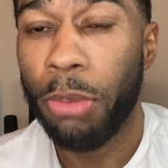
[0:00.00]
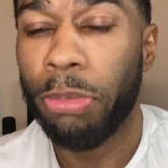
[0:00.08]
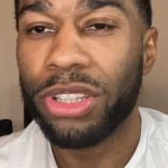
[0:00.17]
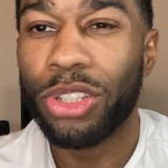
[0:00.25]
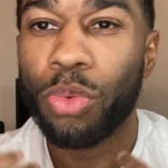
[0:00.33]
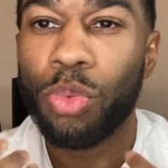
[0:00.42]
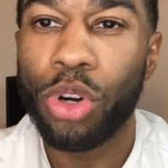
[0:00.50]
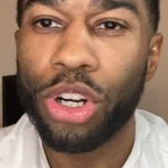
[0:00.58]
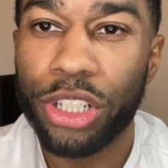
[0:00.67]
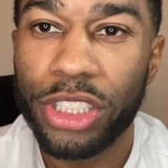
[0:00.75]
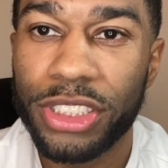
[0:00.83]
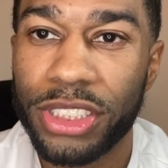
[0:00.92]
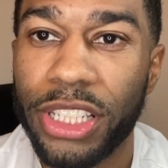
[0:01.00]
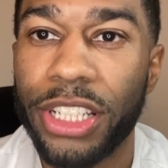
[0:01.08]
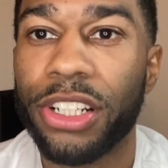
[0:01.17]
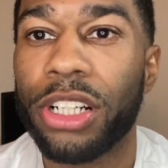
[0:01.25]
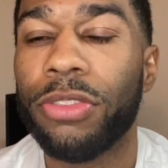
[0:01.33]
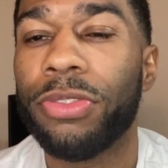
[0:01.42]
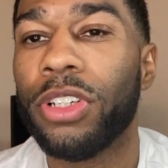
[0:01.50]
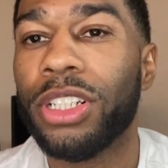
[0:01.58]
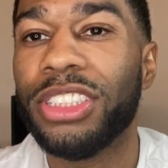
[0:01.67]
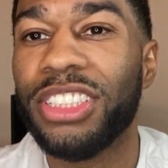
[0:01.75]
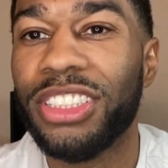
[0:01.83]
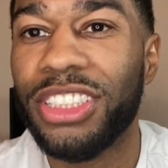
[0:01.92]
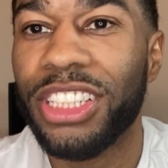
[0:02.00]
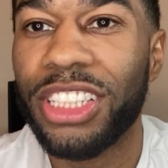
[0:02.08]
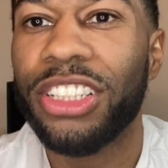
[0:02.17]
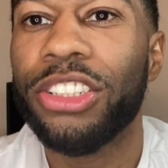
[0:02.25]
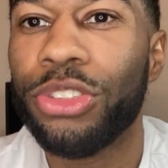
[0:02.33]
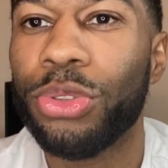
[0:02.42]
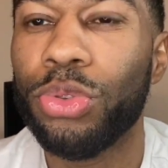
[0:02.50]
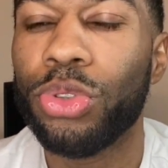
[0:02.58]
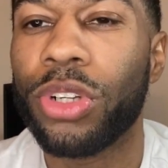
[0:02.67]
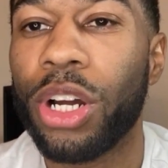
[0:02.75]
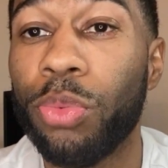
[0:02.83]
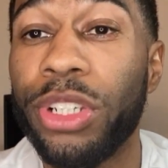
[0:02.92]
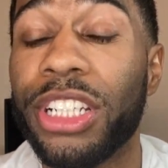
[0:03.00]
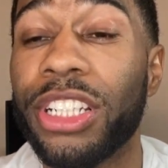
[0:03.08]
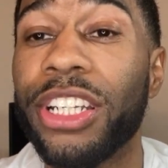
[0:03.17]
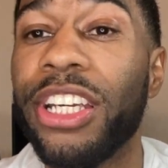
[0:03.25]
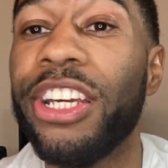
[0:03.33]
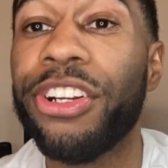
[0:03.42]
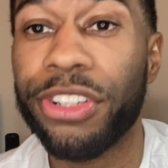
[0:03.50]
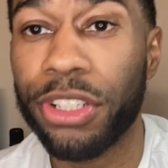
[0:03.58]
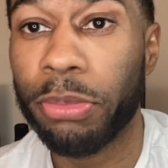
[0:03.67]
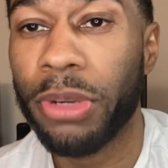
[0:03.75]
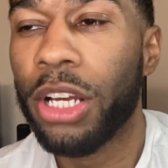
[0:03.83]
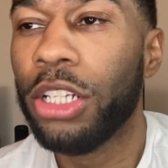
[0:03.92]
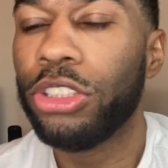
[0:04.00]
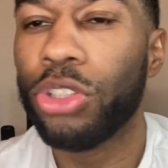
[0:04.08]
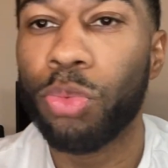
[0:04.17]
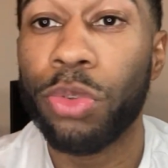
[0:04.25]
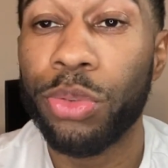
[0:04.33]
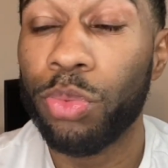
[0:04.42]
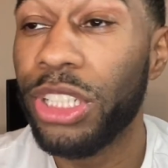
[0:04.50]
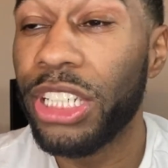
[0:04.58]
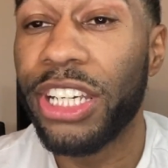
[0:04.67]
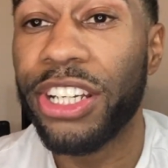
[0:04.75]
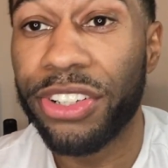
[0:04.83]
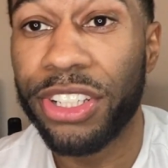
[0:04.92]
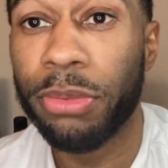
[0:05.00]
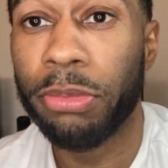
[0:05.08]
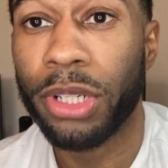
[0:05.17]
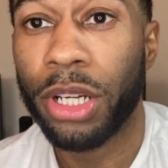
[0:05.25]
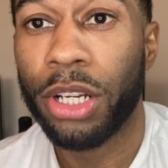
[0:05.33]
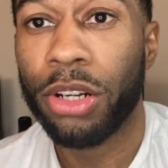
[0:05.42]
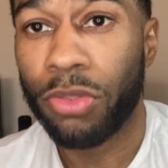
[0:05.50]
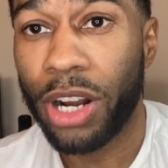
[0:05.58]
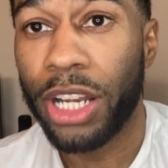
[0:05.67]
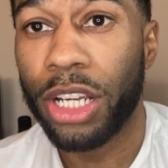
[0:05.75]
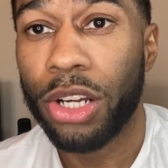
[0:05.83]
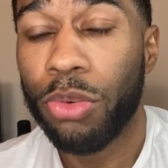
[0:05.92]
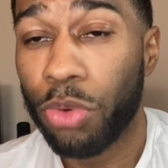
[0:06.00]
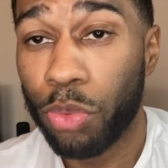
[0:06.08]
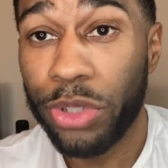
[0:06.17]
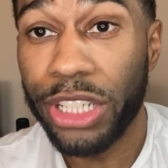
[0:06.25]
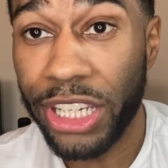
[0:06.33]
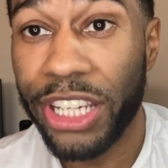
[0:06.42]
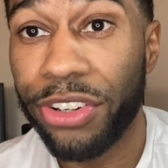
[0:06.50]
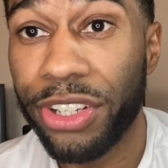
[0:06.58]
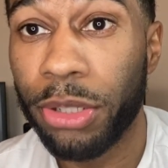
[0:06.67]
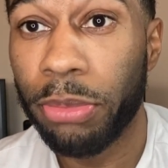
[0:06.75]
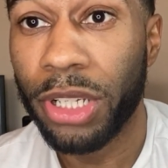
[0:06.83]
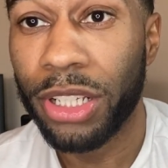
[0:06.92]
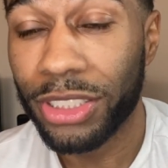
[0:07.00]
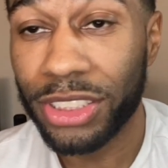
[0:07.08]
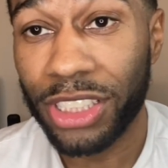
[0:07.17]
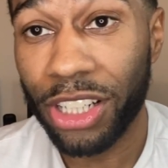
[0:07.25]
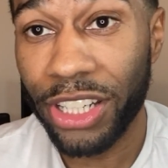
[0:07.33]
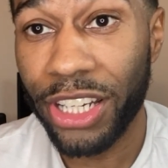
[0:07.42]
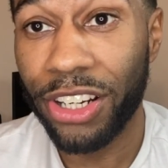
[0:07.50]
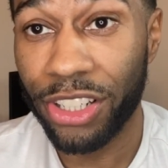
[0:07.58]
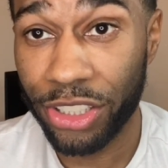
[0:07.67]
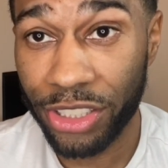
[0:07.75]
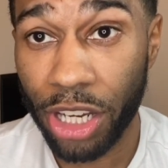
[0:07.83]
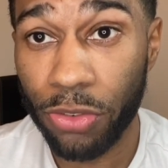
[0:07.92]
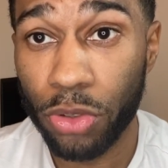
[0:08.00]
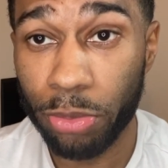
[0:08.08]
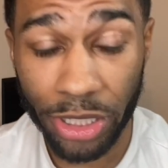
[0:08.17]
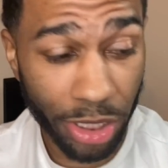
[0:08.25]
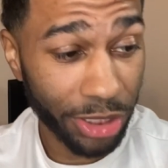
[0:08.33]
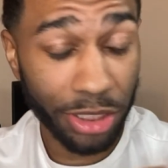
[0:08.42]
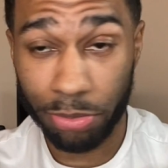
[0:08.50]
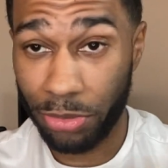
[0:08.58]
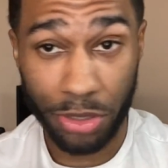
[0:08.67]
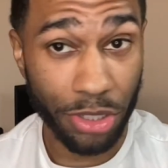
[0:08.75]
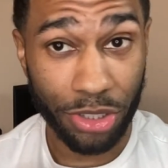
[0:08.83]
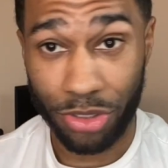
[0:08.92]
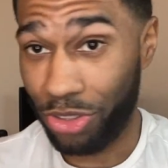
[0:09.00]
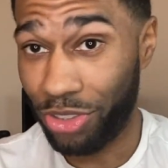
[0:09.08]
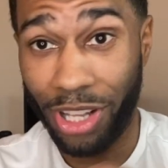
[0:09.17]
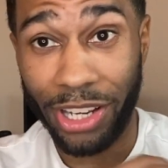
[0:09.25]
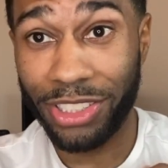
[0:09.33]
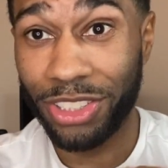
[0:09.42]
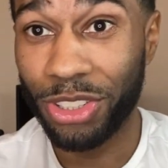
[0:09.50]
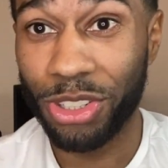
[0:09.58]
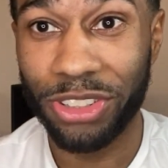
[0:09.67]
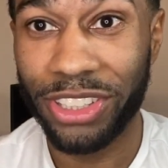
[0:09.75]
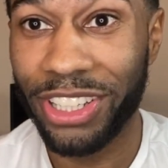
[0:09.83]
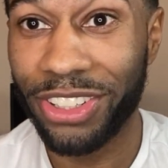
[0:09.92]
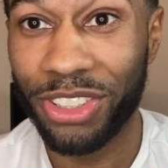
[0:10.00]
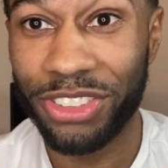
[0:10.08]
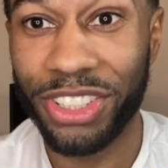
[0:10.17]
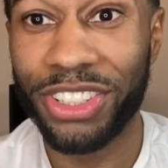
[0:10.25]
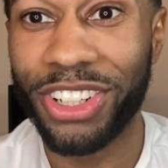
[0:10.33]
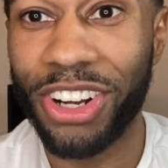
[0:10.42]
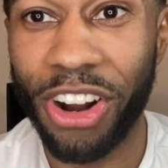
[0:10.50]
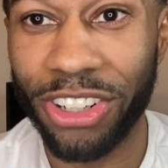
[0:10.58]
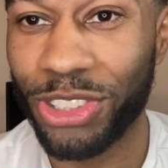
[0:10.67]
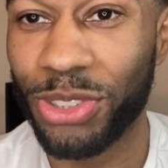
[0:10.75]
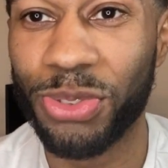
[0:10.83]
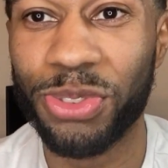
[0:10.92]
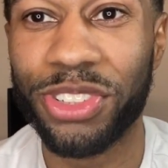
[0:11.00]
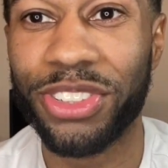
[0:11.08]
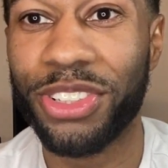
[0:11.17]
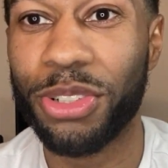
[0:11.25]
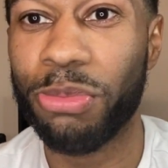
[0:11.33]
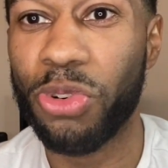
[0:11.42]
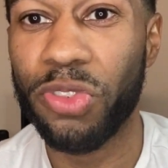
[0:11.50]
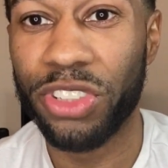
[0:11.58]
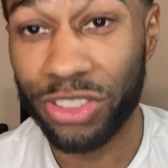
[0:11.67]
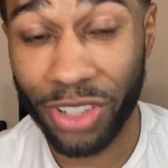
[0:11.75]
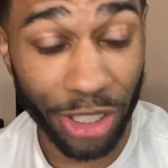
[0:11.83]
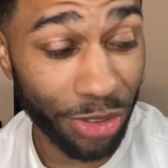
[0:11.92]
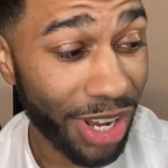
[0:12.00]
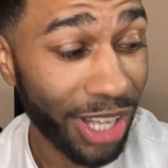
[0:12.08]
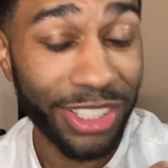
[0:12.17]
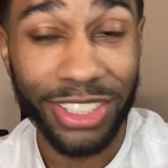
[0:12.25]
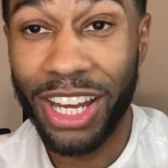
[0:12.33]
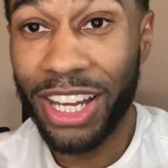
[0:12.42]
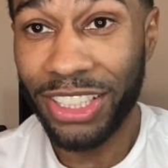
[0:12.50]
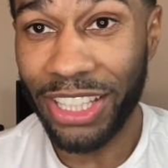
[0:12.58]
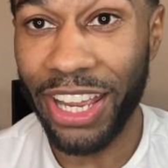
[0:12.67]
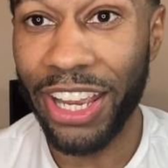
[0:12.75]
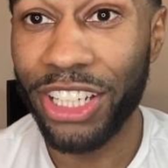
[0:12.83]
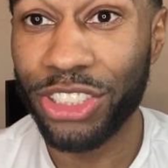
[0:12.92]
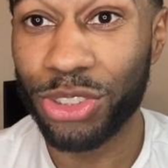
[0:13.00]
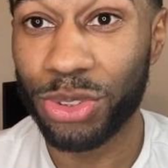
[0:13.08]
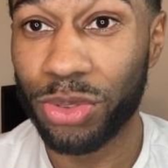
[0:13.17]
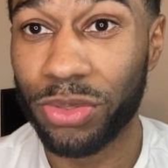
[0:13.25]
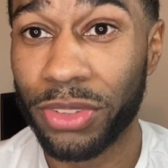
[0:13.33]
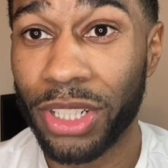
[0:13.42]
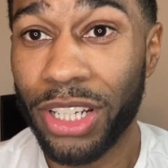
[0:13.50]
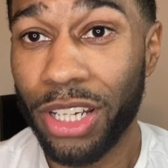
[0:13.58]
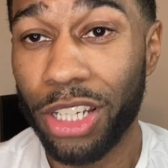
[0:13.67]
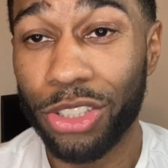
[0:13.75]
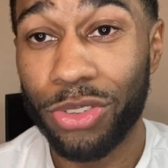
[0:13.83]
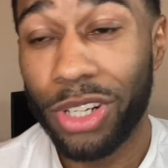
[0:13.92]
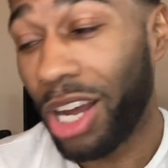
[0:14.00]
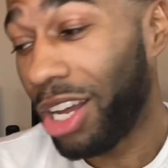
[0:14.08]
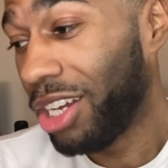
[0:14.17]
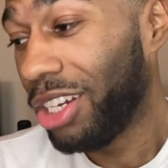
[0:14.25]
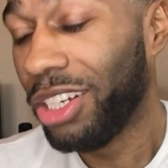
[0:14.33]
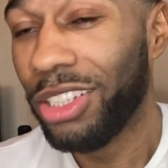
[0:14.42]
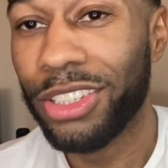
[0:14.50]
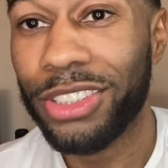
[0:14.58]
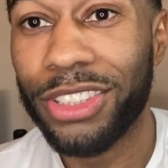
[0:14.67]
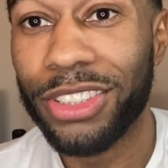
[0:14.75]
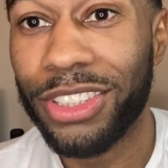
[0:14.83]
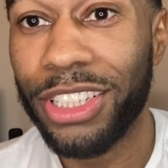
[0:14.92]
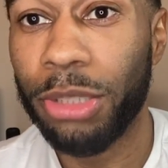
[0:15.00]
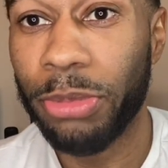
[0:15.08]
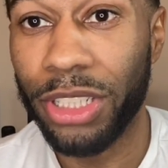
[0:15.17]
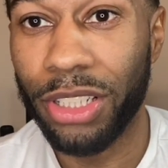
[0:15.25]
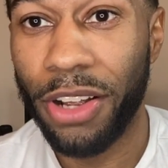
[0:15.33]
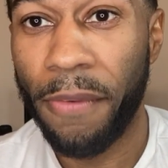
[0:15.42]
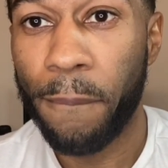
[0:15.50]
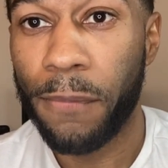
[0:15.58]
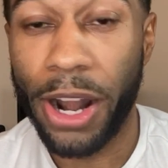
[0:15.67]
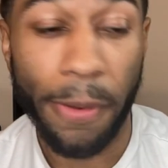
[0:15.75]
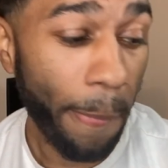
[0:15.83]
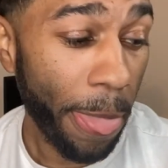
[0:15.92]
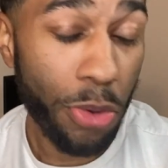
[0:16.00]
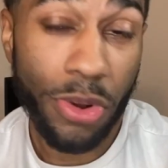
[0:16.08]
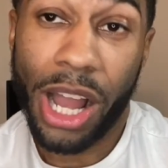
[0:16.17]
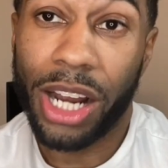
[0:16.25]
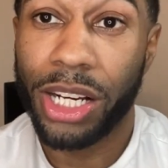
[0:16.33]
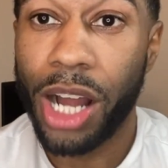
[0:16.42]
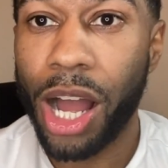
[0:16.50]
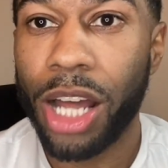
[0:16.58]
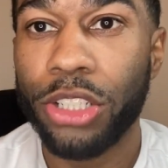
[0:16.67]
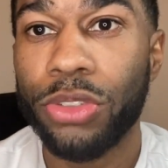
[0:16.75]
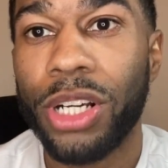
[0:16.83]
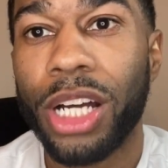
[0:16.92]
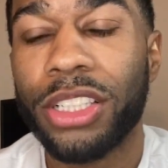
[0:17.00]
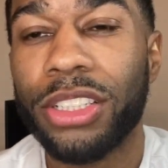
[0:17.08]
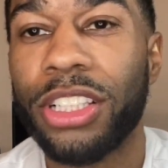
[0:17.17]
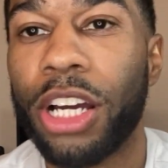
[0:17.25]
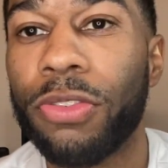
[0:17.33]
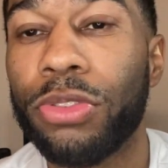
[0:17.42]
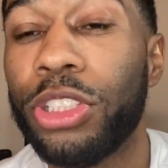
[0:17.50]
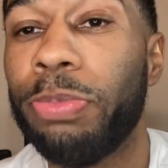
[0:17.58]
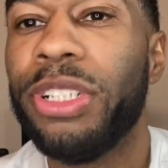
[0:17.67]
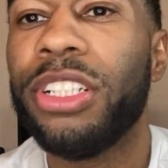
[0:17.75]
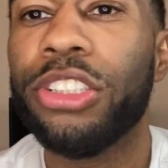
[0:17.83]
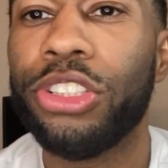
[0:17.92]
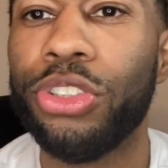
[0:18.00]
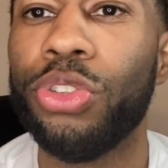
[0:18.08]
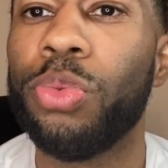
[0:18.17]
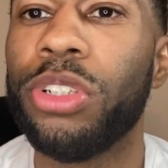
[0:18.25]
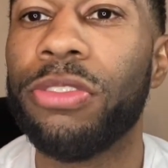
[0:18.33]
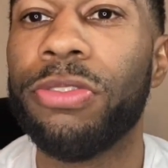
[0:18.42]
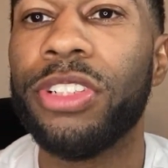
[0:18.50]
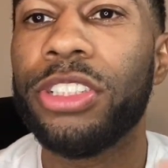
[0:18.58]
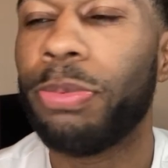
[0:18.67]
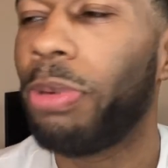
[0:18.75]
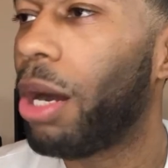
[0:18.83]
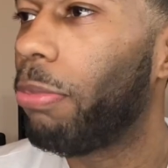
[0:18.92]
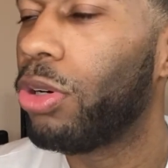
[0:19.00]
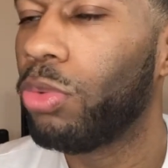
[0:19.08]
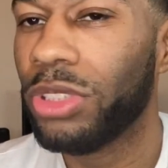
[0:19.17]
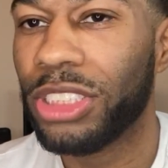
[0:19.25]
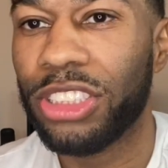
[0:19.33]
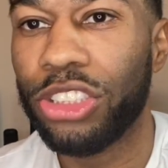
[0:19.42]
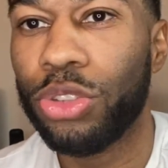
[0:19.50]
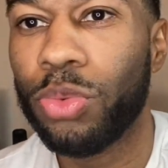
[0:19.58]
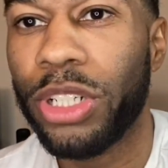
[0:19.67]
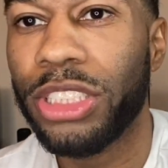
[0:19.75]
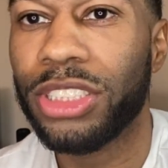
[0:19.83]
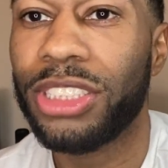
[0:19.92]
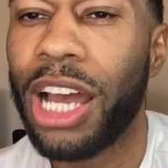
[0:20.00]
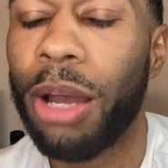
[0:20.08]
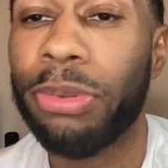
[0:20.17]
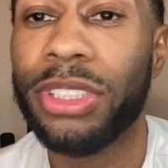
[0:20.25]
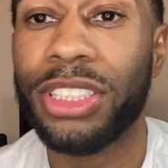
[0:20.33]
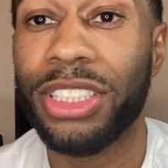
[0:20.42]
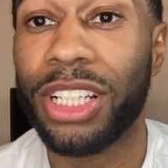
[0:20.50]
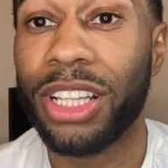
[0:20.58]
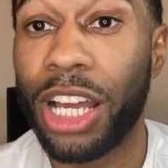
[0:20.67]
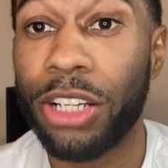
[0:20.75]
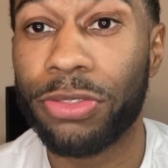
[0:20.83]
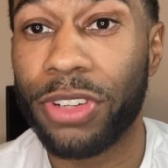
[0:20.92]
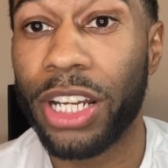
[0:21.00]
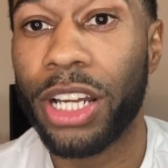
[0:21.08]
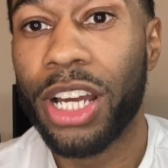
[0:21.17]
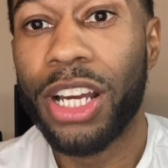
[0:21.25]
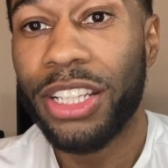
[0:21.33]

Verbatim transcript: But the word is there for us to dig into so that we can hear him. So when we hear him, right? When we hear him, instead of hearing the devil, because it's, like the little thing in the, in the cartoons and in the movies, right? You got the, the angel and you got the, the demon, right? You got God and you got the devil speaking to you when events pop up, when situations happen to your life, right?